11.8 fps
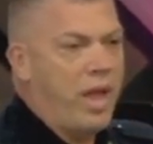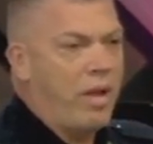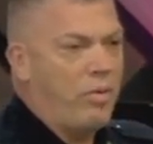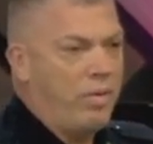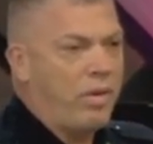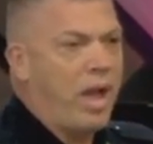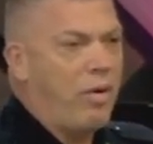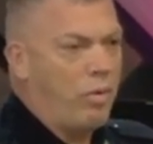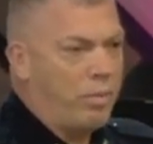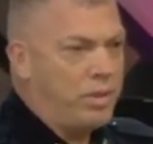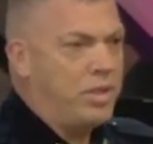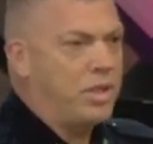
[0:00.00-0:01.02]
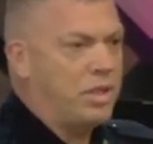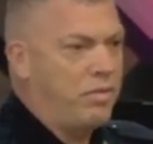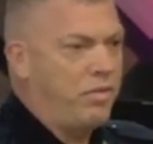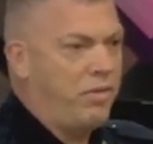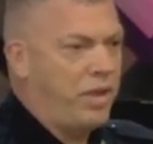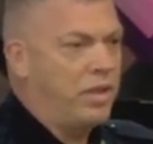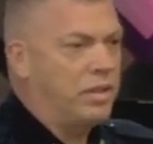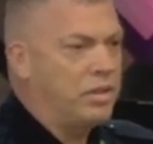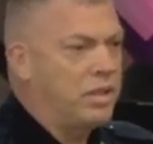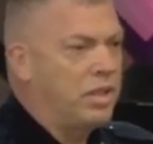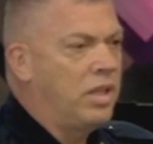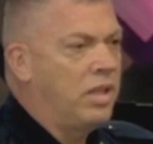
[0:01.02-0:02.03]
that we've got one position
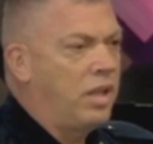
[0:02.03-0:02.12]
filled